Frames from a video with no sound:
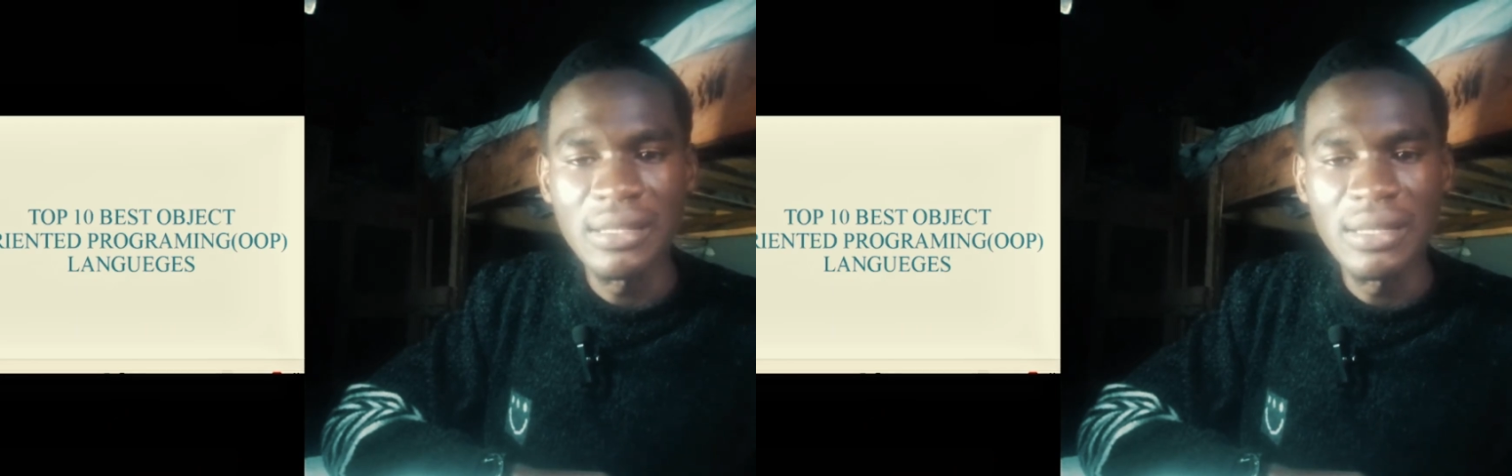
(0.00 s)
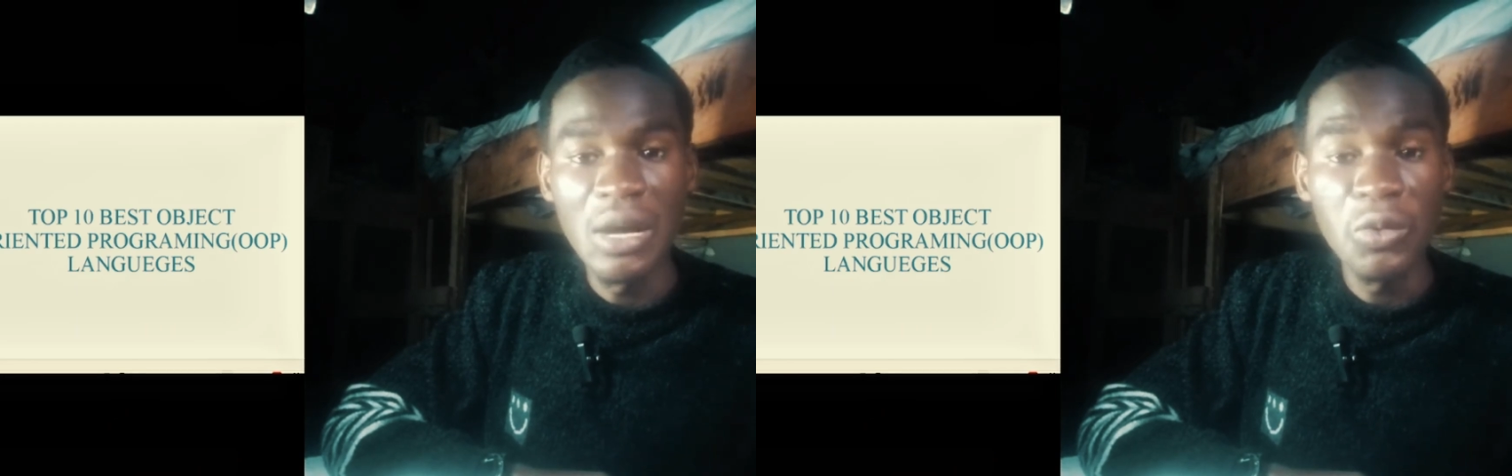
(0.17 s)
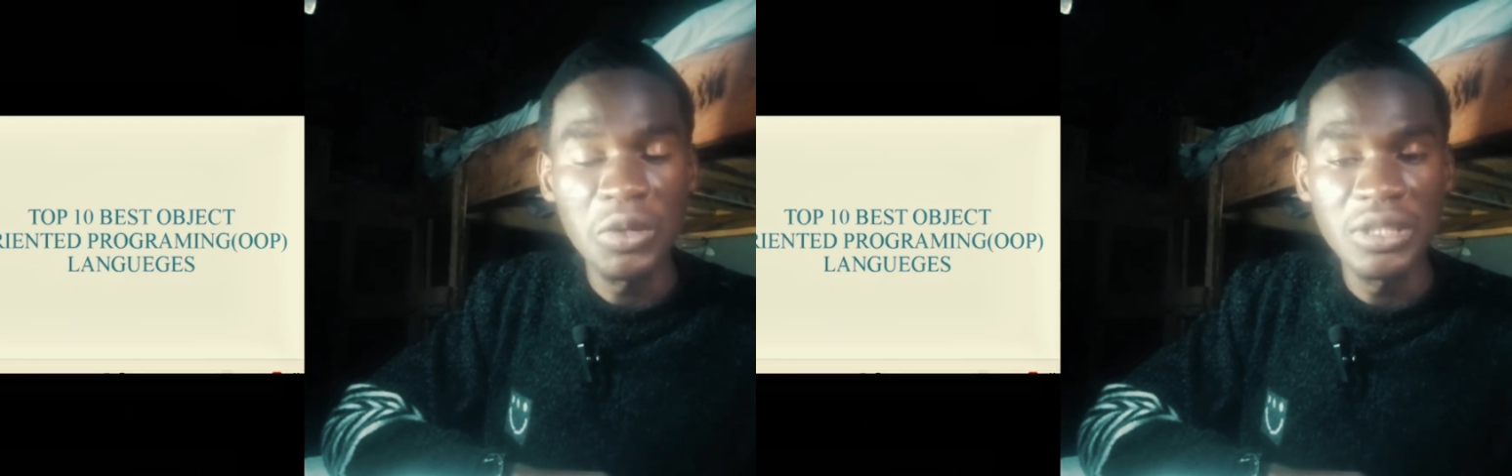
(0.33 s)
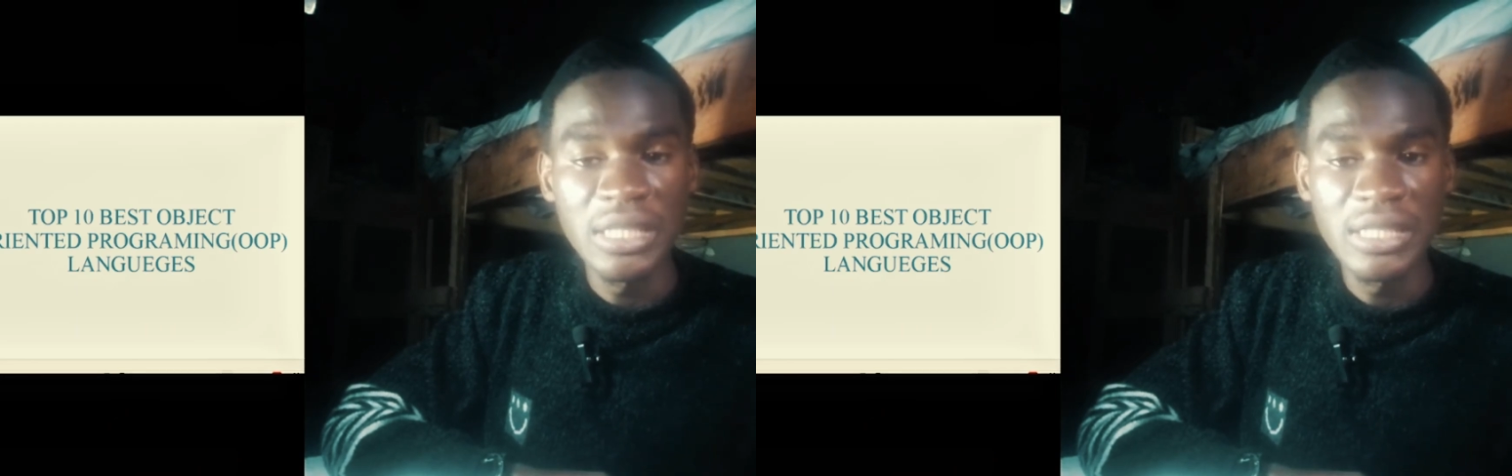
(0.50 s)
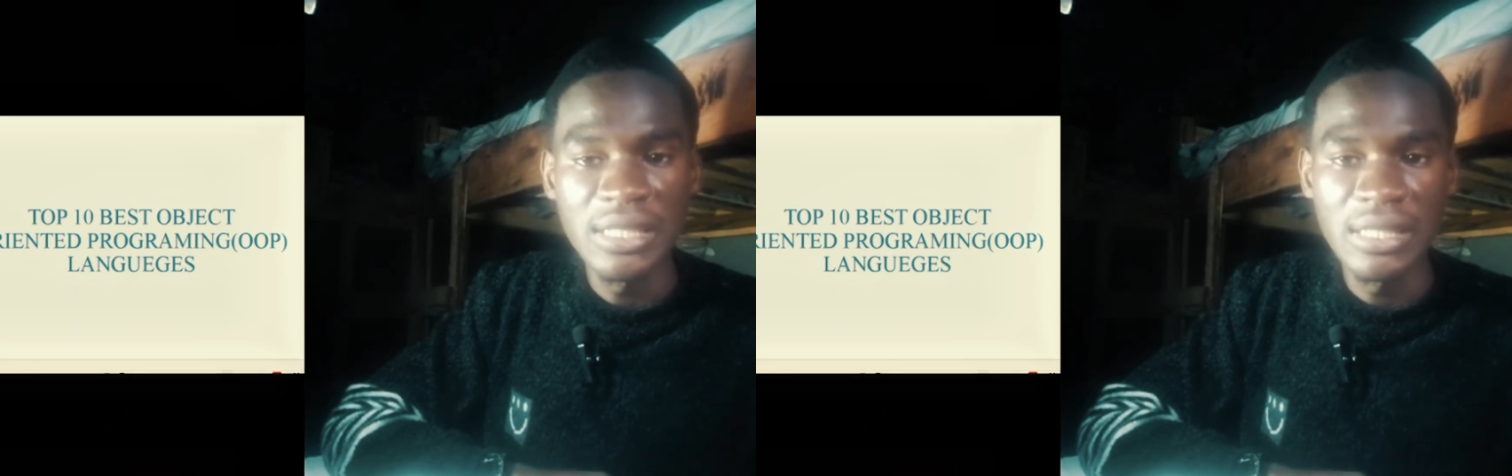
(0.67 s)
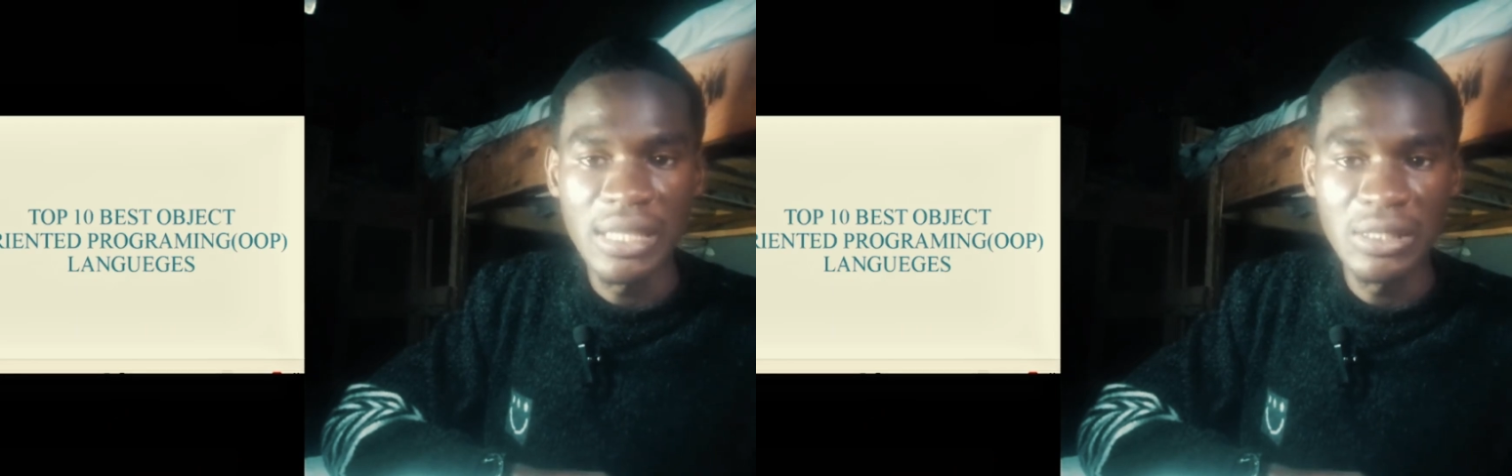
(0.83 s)
languages
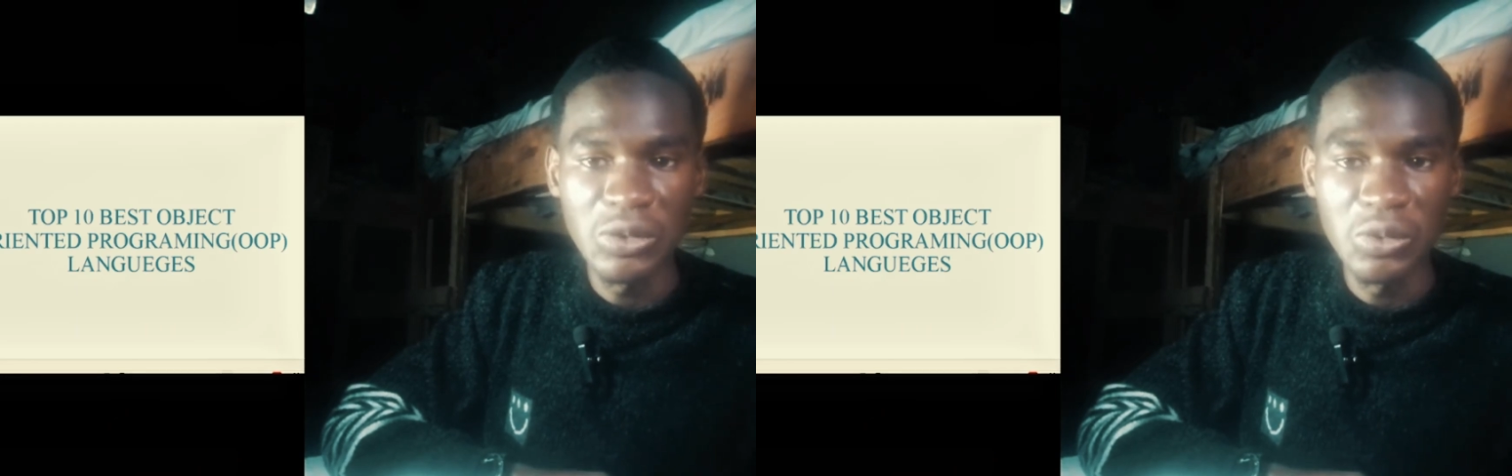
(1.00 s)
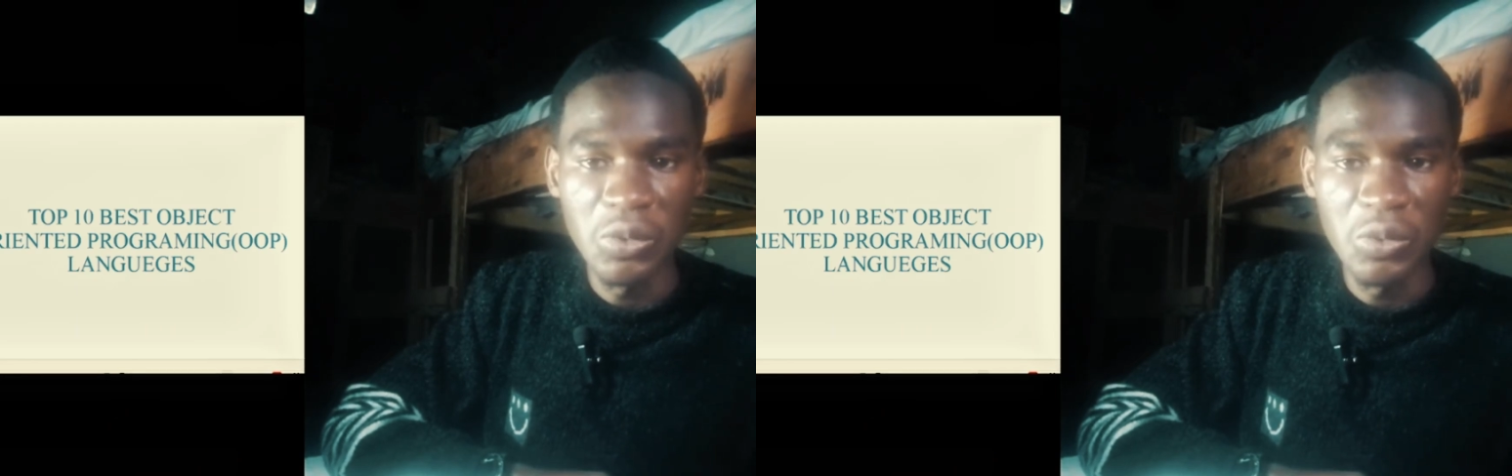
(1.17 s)
that you